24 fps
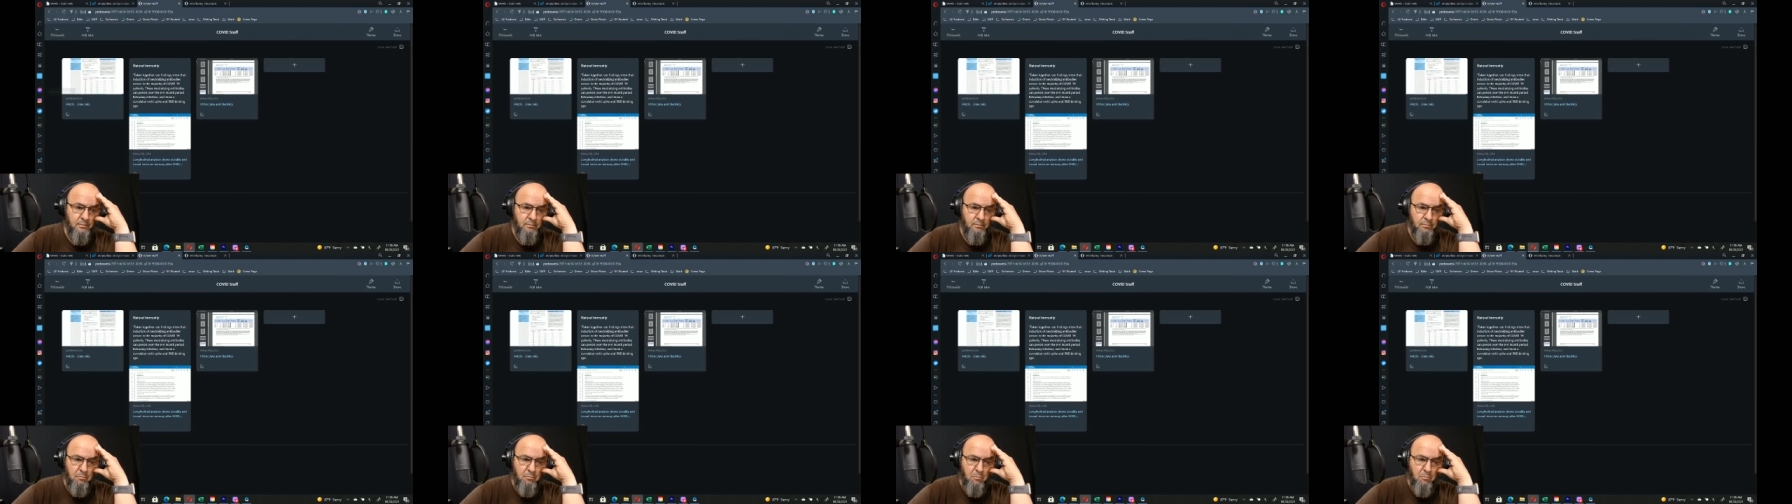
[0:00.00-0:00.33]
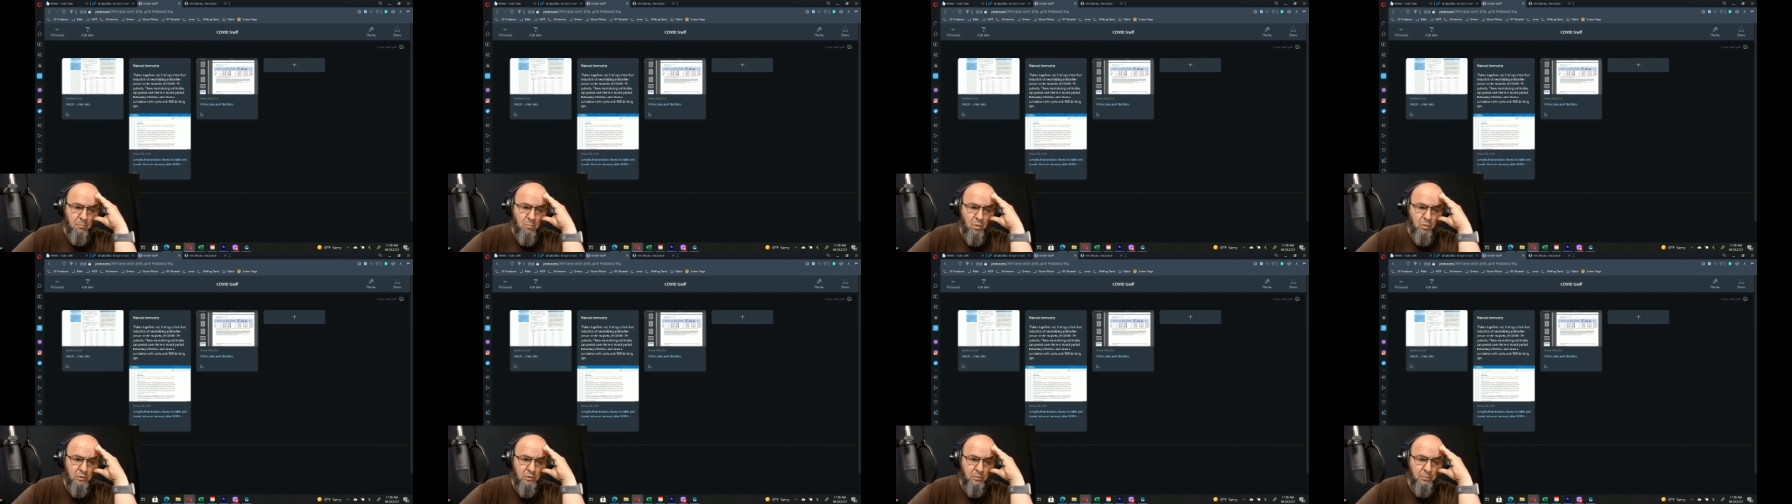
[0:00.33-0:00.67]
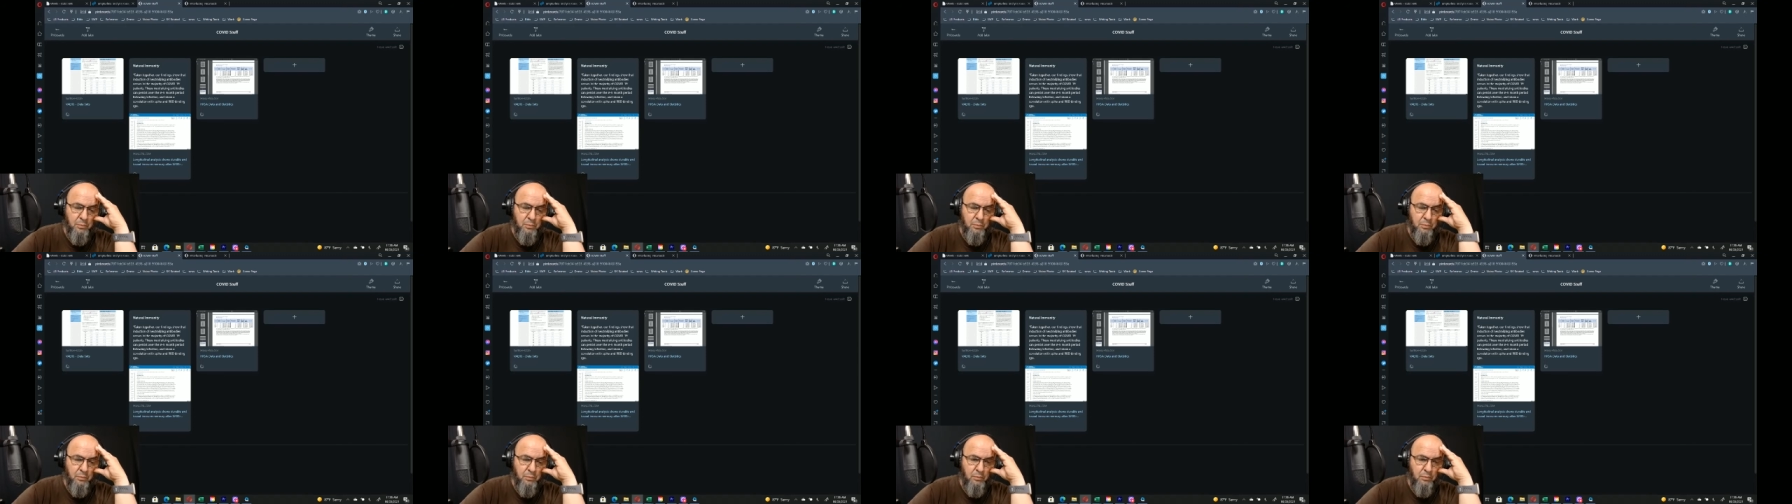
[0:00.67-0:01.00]

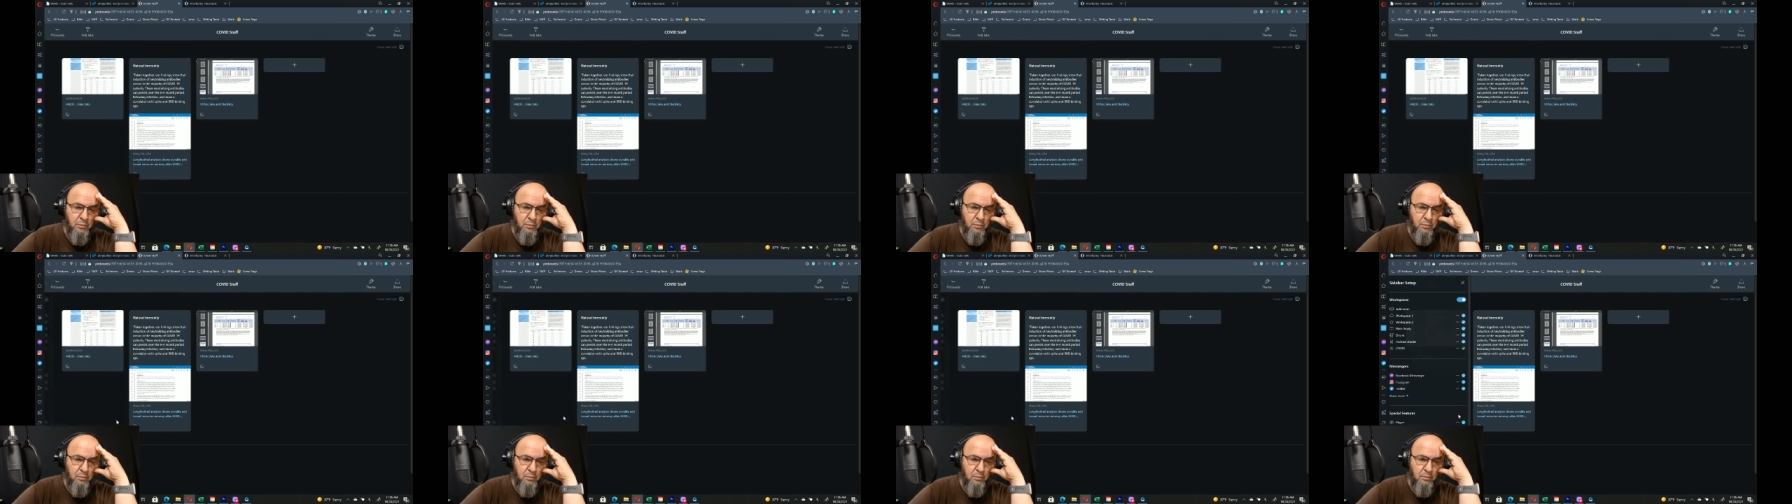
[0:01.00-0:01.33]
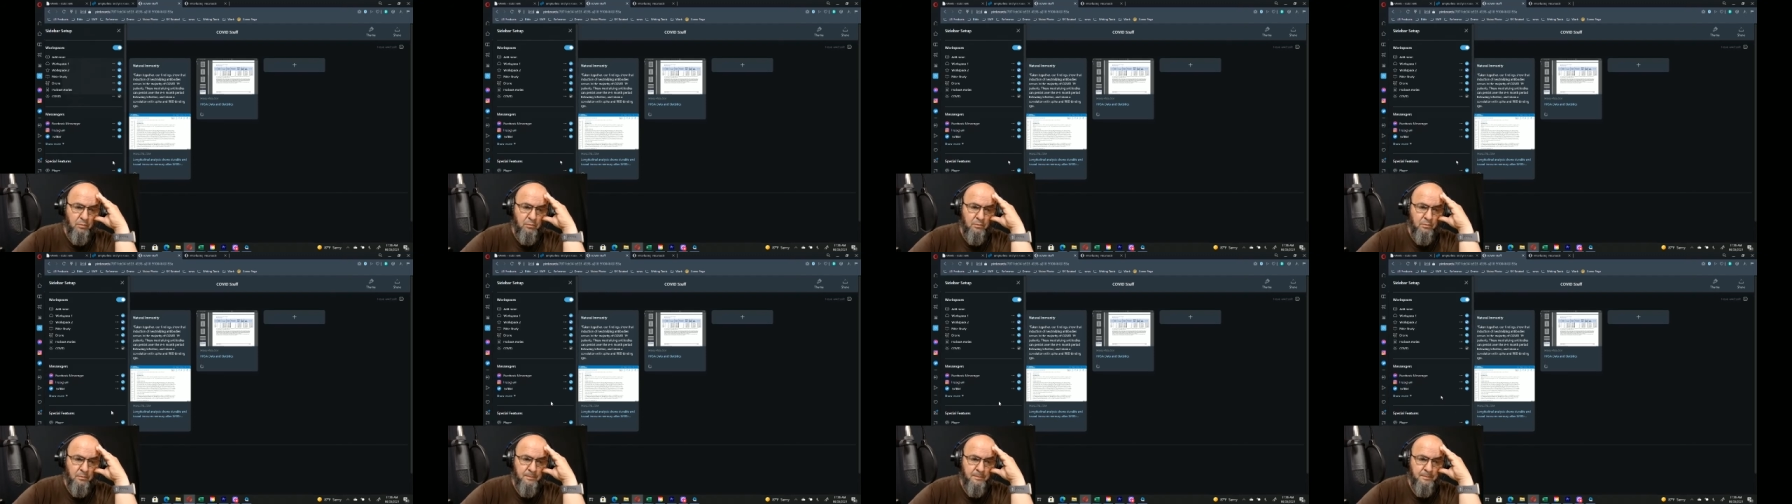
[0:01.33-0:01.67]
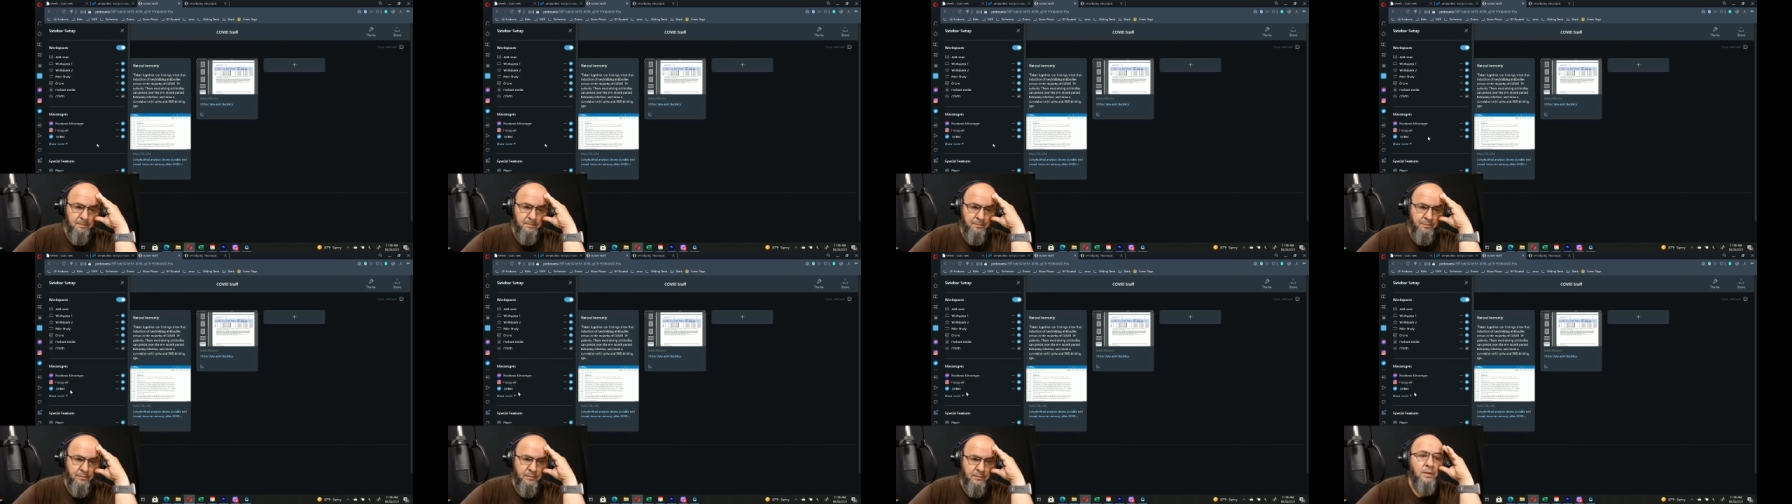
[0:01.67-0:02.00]
multiple
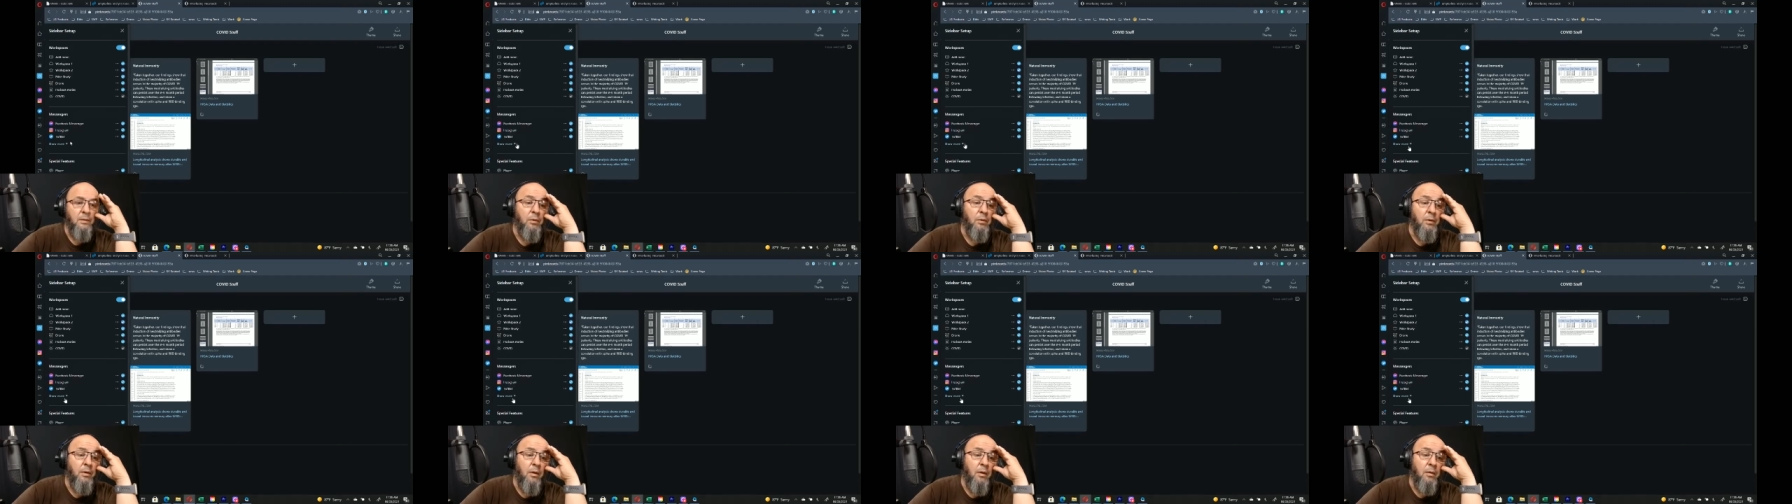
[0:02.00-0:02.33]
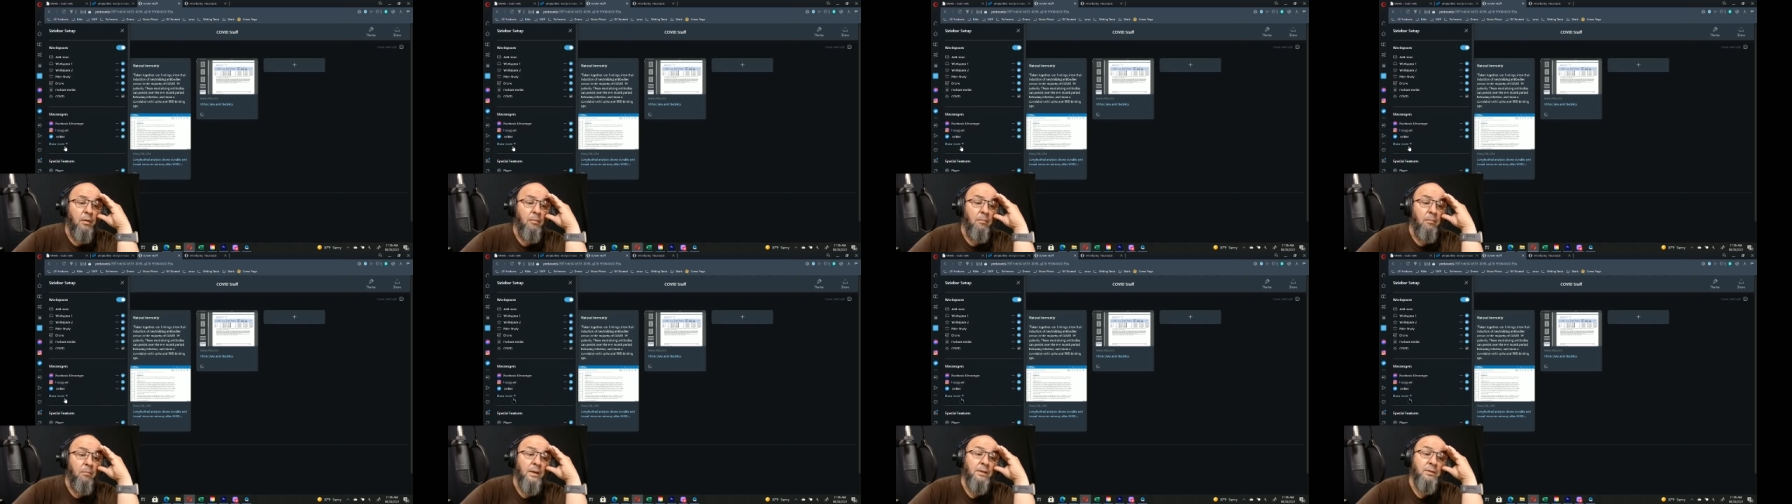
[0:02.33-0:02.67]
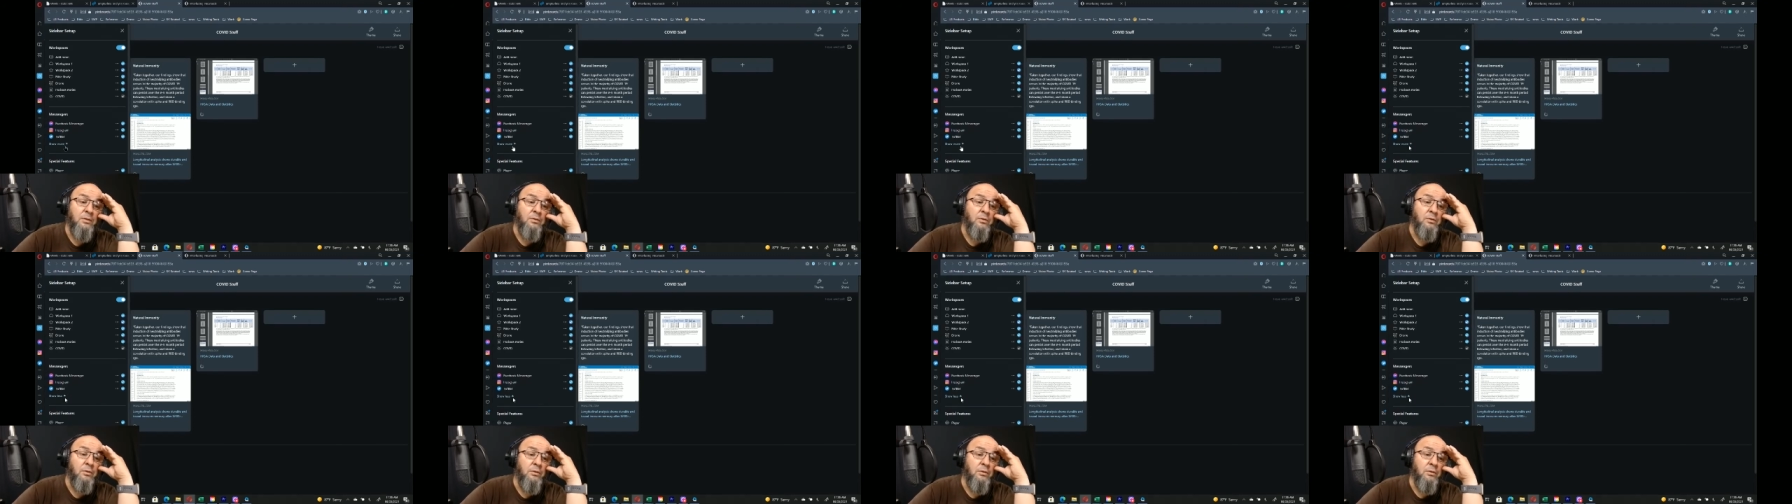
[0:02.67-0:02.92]
messenger